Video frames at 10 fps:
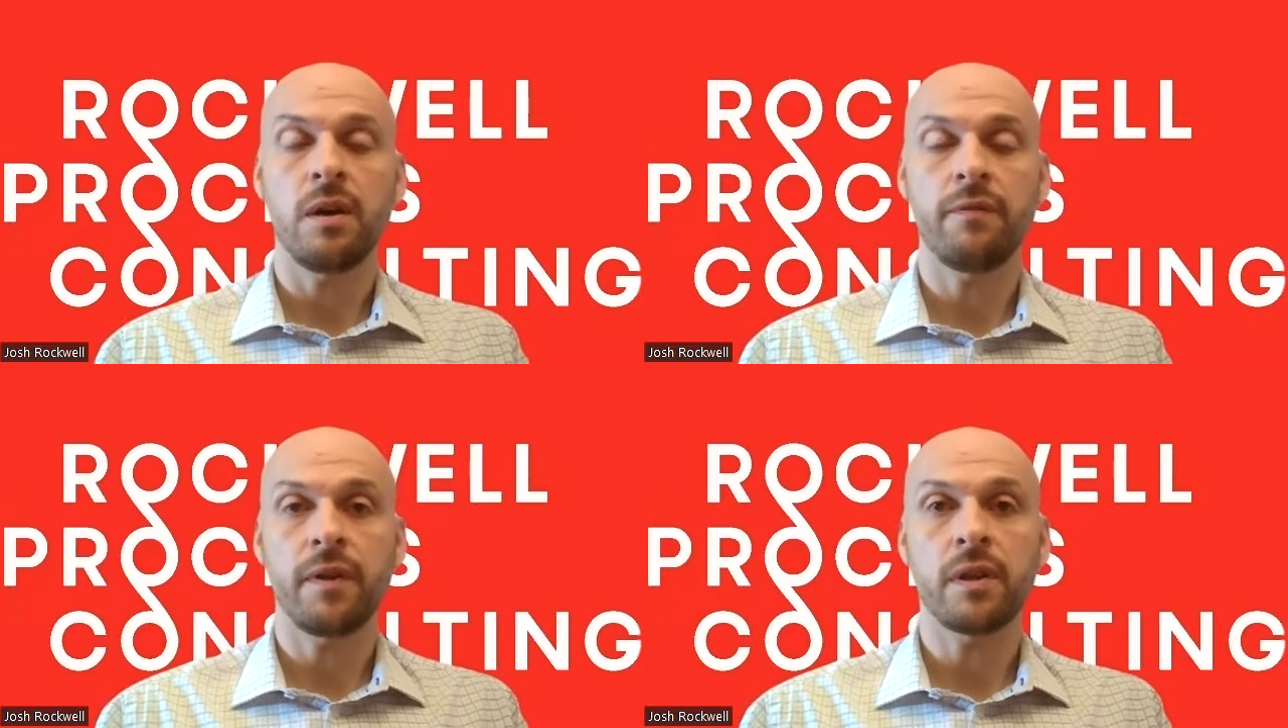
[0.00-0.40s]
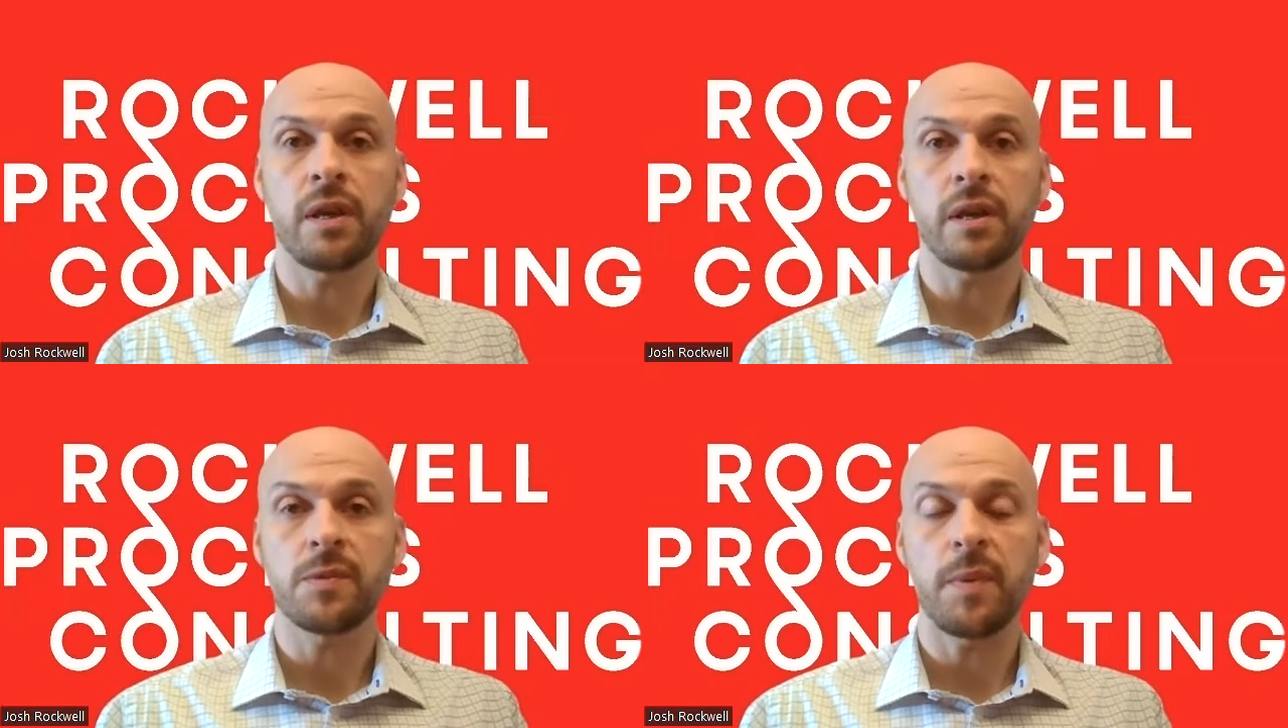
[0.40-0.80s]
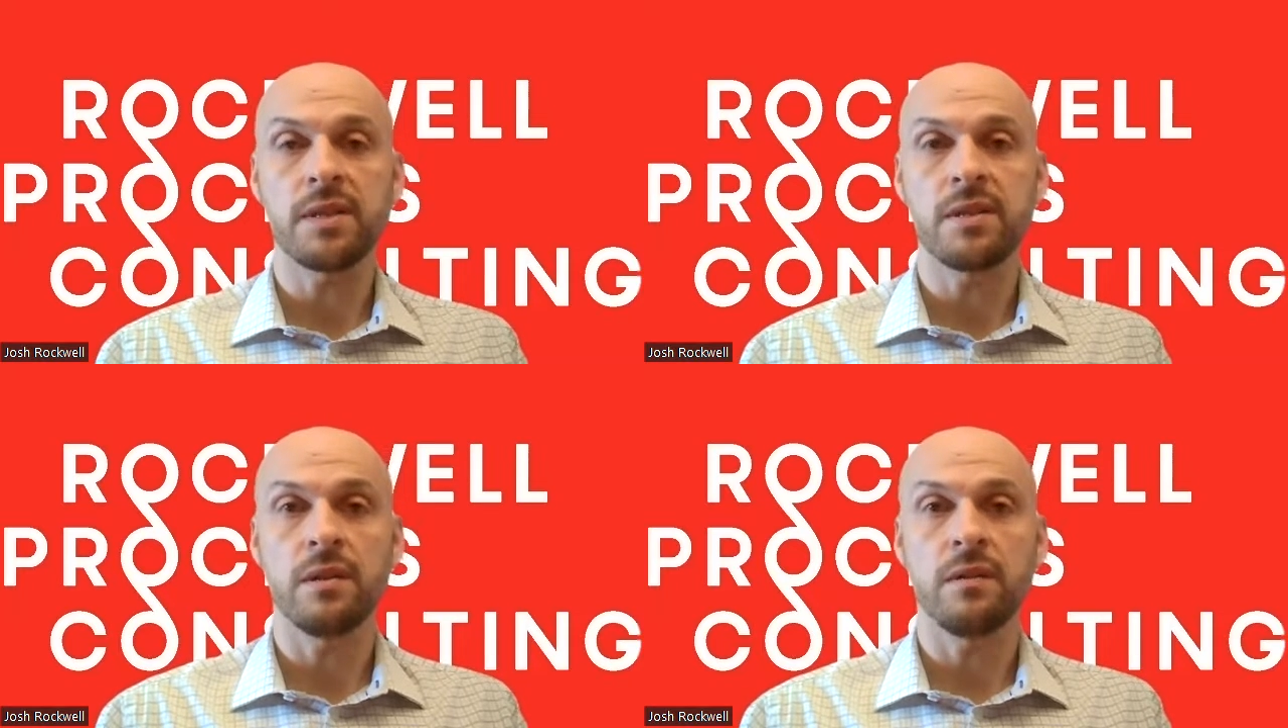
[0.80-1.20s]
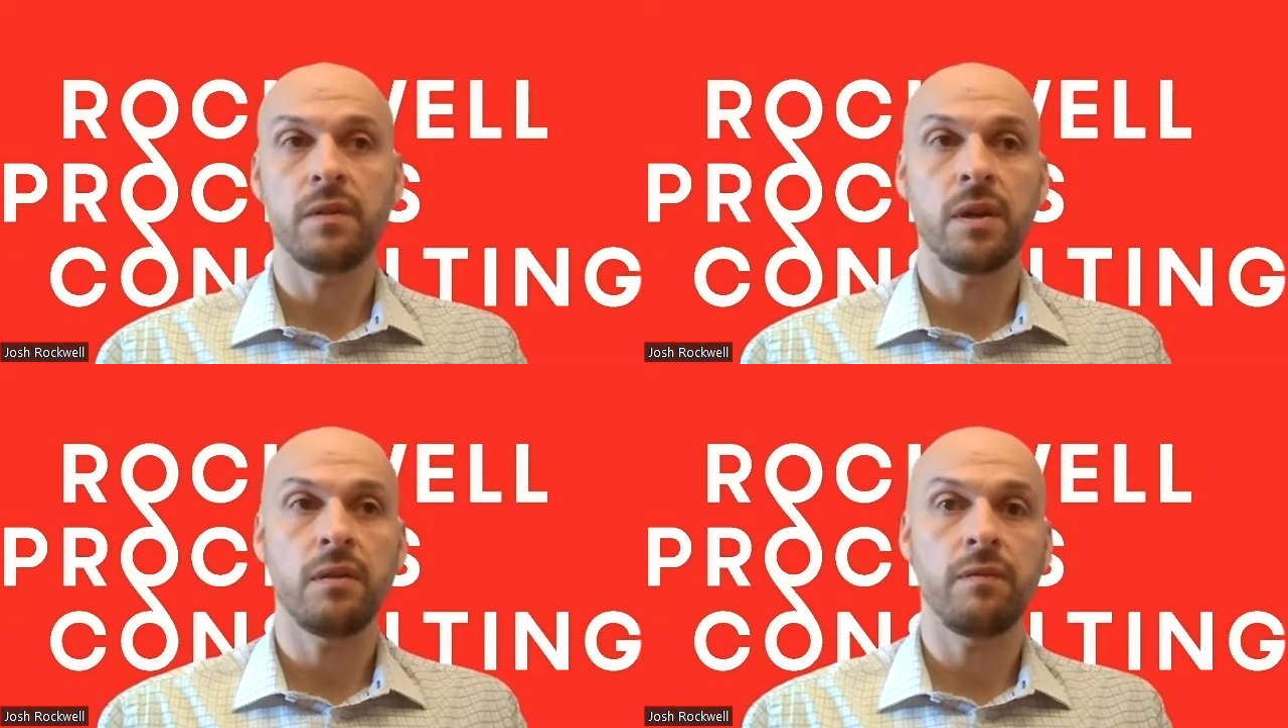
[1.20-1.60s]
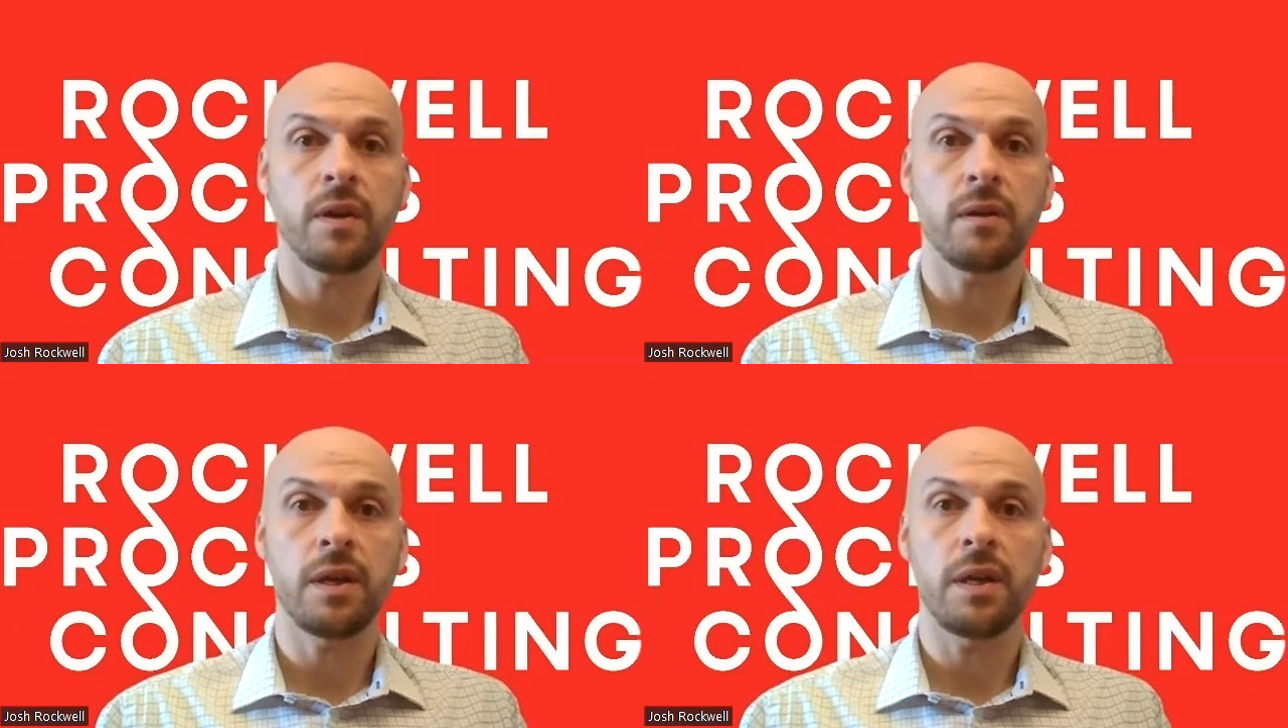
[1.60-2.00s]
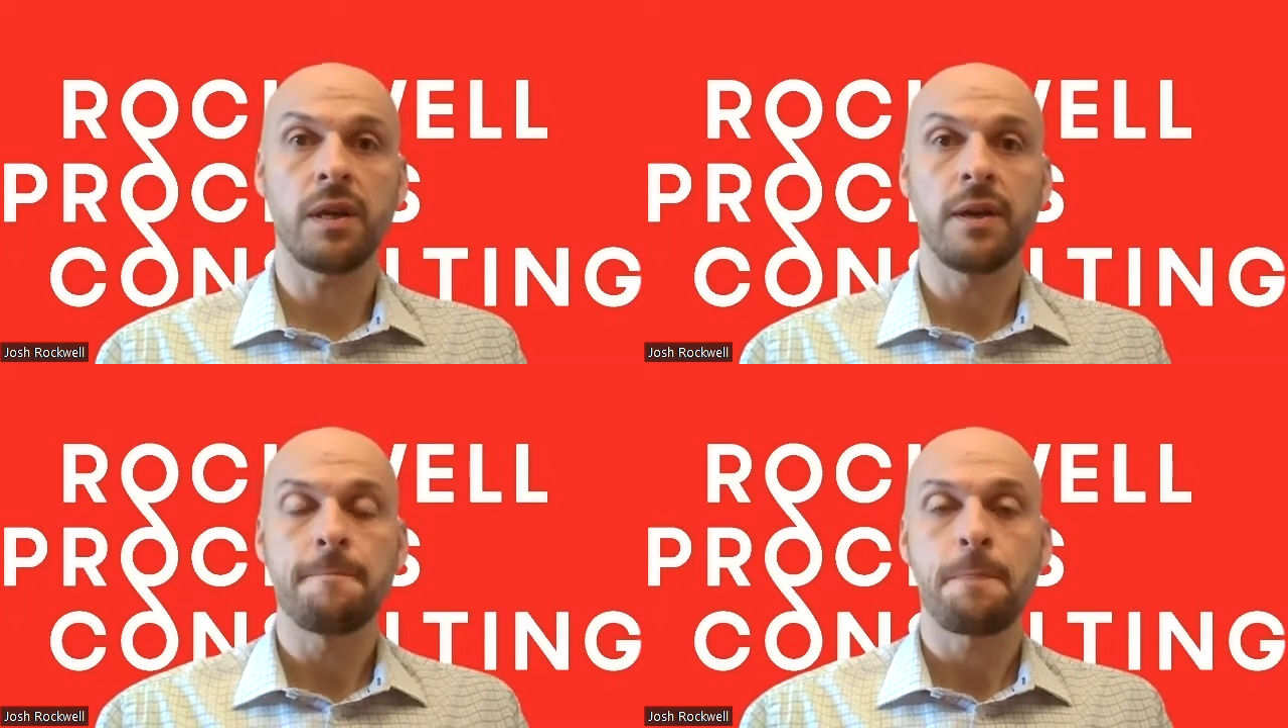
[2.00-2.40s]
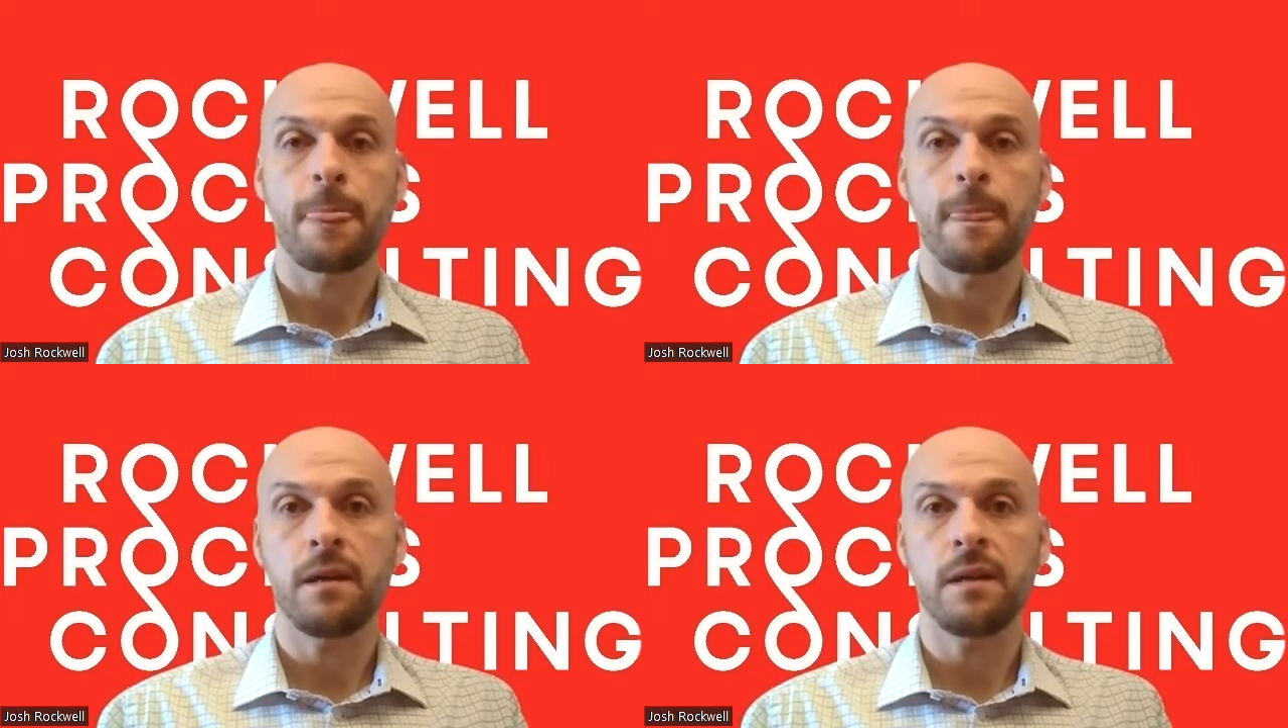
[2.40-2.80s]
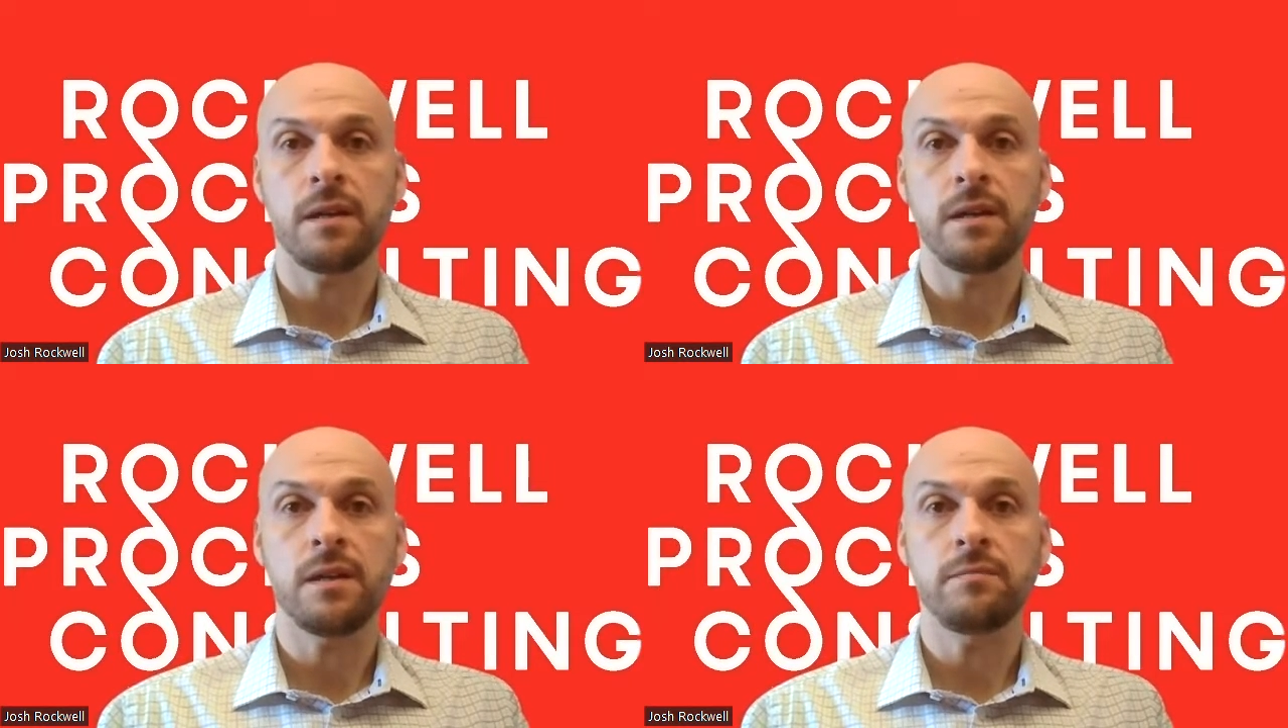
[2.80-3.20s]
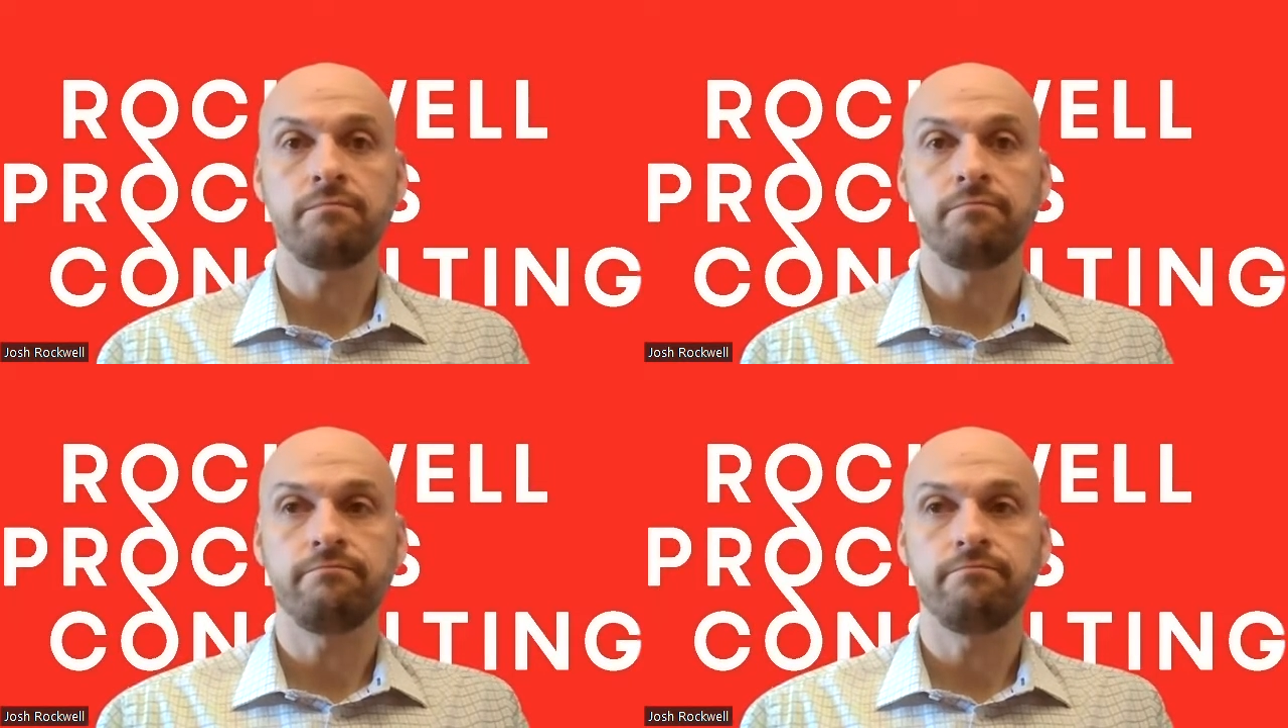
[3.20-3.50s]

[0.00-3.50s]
fairly inexpensive and fairly um,